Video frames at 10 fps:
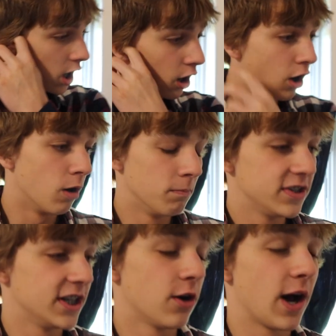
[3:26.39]
Um,
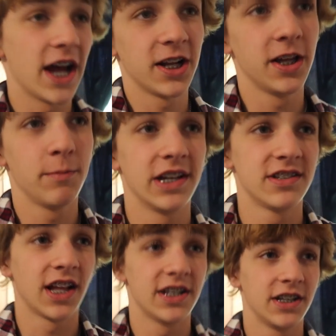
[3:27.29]
didn't know I had it in me
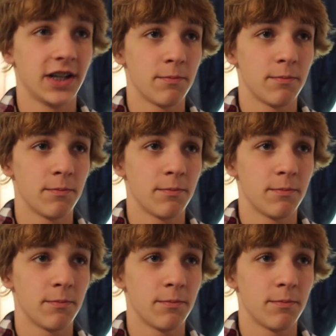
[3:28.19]
until I did it.